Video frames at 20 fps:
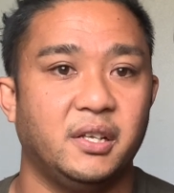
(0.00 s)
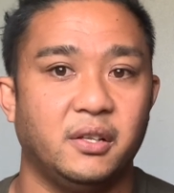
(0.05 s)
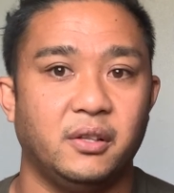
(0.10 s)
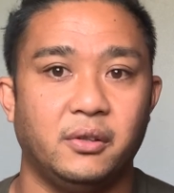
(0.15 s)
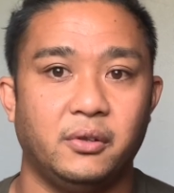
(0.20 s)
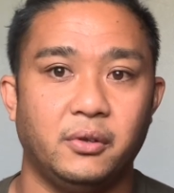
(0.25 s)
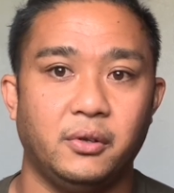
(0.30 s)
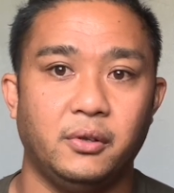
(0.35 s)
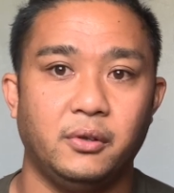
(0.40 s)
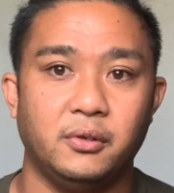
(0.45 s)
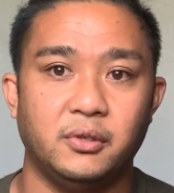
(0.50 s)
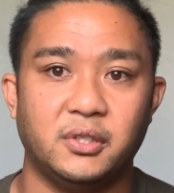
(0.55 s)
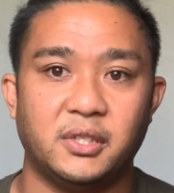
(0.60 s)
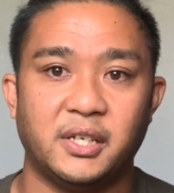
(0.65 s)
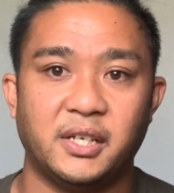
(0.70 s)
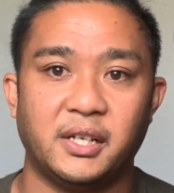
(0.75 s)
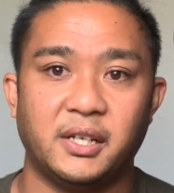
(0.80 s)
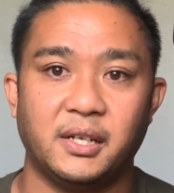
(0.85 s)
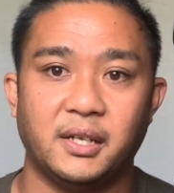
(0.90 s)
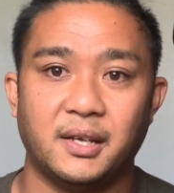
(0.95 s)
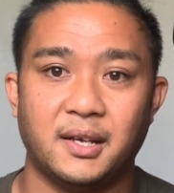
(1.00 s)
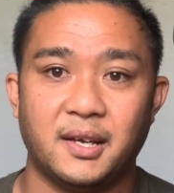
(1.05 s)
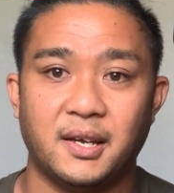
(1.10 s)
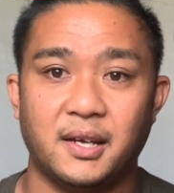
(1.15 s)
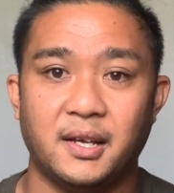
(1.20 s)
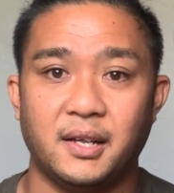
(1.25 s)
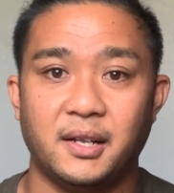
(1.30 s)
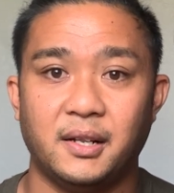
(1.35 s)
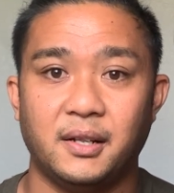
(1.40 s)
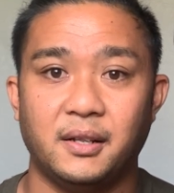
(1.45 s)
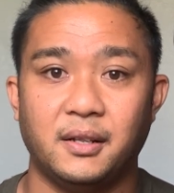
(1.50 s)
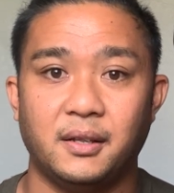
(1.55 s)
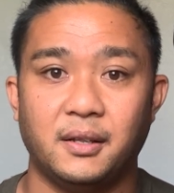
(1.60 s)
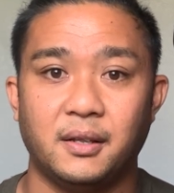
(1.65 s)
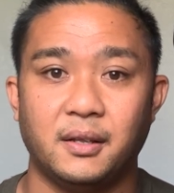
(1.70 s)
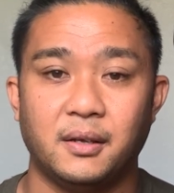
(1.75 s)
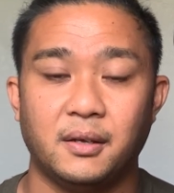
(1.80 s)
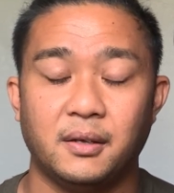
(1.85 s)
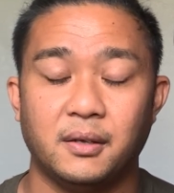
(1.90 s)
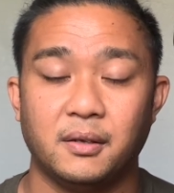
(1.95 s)
do use it and
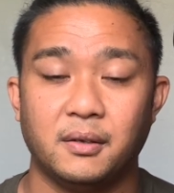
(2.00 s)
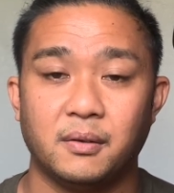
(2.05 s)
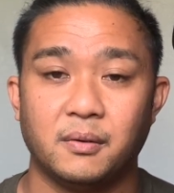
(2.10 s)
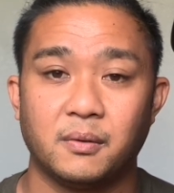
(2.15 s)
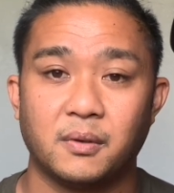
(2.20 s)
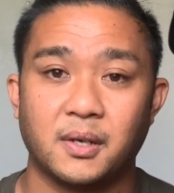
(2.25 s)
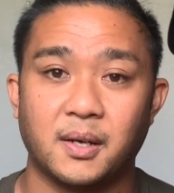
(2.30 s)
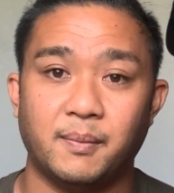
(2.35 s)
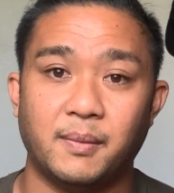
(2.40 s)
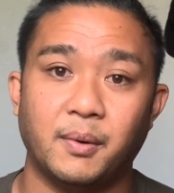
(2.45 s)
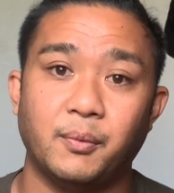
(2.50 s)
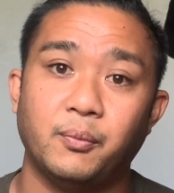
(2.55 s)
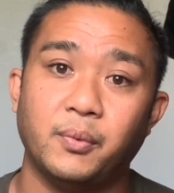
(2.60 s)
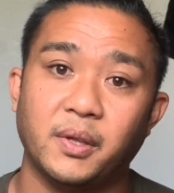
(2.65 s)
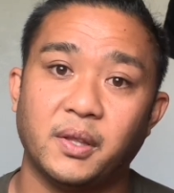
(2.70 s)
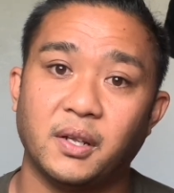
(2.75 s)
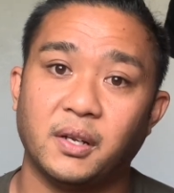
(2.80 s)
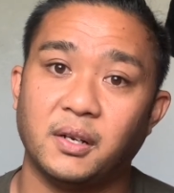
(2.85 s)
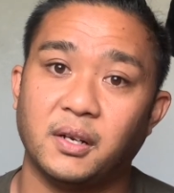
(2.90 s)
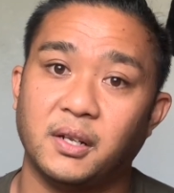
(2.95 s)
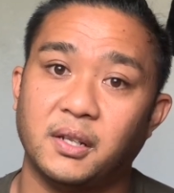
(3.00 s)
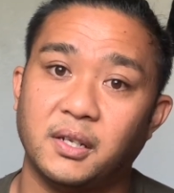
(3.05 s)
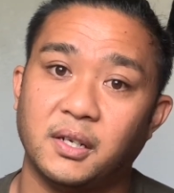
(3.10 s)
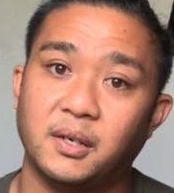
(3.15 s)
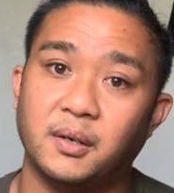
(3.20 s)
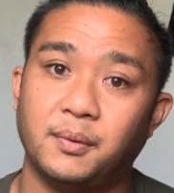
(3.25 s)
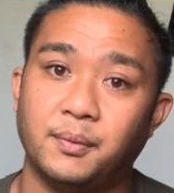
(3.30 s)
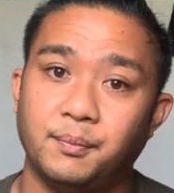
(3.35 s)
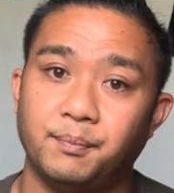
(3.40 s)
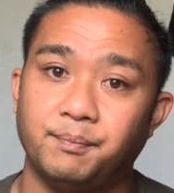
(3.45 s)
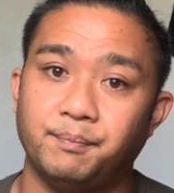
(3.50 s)
come up with another